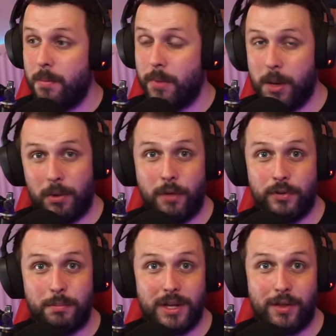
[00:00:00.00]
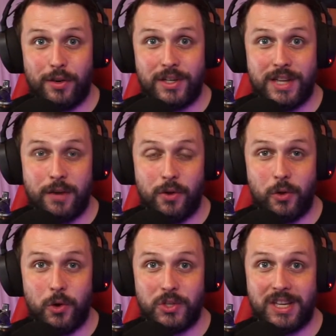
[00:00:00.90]
People often play a 3-star Royal
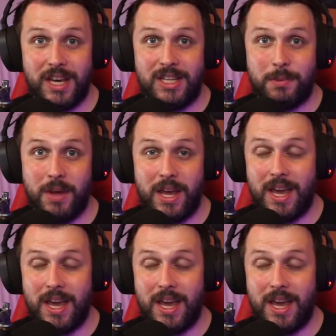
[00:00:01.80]
Ghost against me.